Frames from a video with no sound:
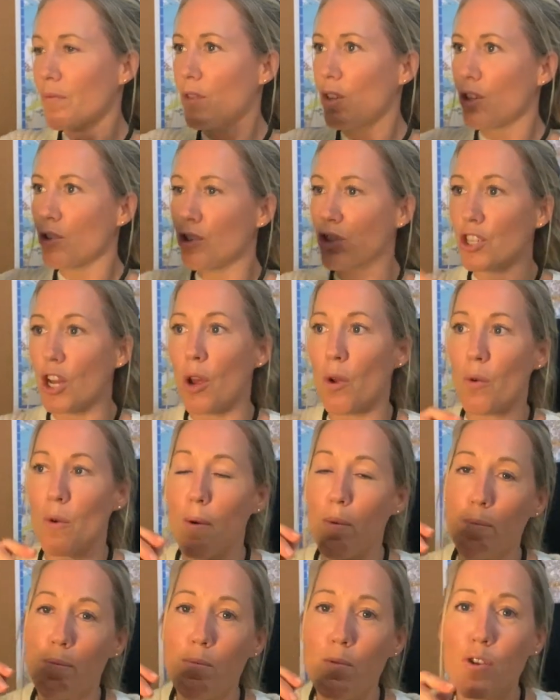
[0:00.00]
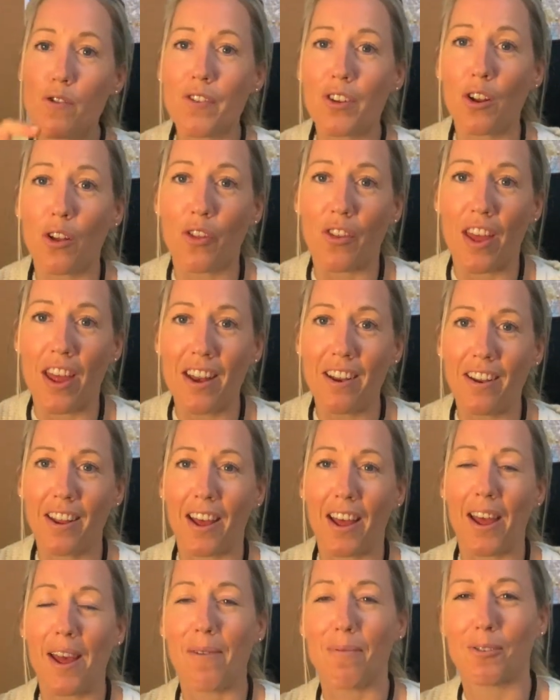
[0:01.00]
So moving on then,
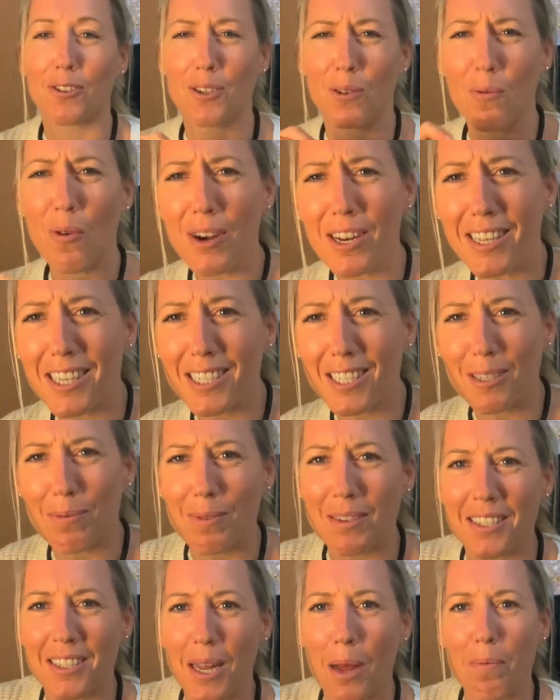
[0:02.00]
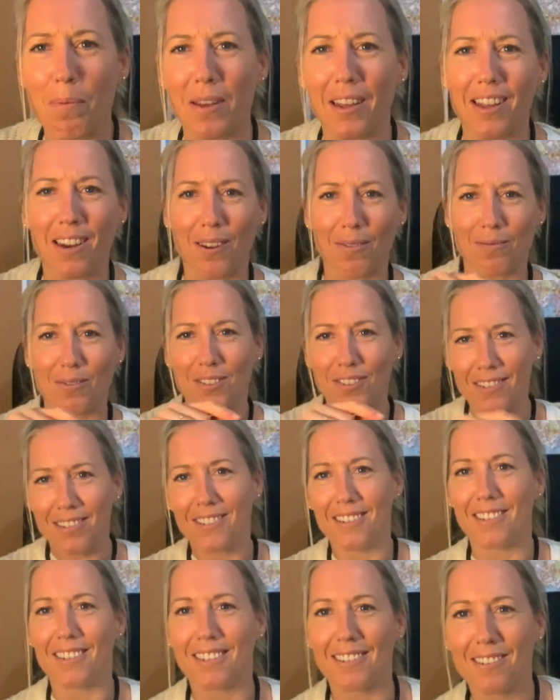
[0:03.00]
because I wanted this to be snappy, and
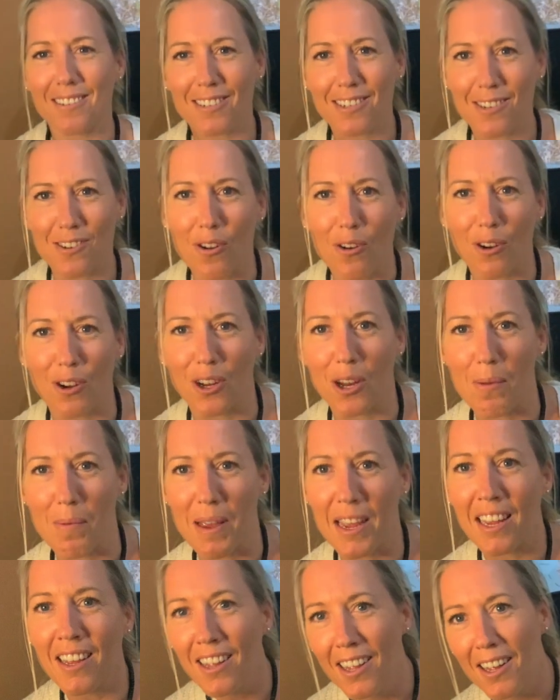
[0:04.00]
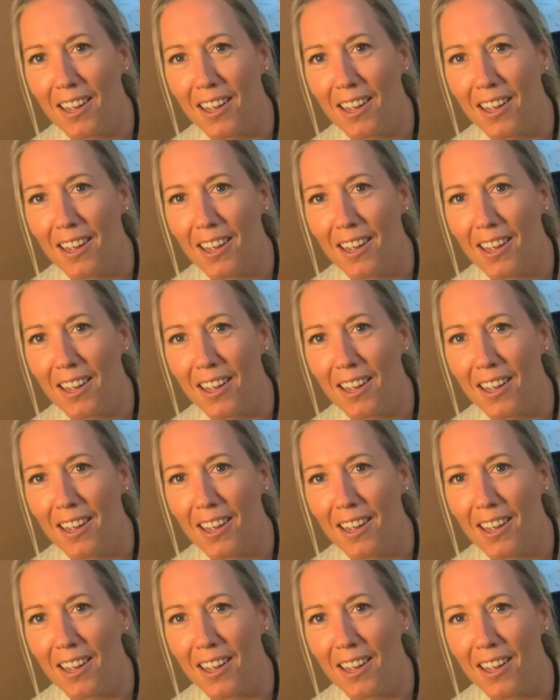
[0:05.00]
it's not going to be.